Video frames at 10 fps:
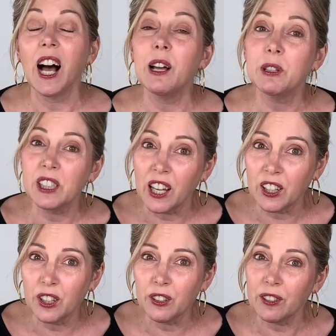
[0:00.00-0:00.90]
I will tell
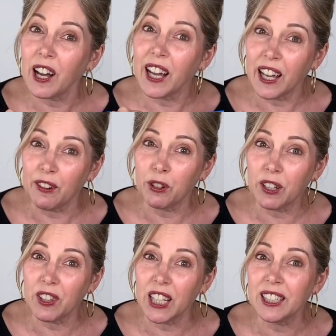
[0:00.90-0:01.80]
you, I have one
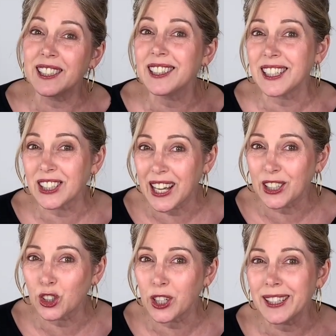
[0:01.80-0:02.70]
of these that's
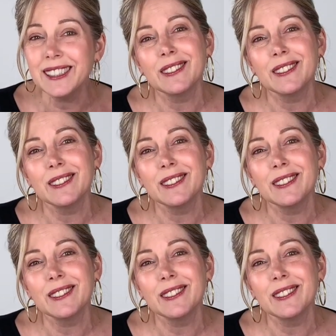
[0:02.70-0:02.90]
extra,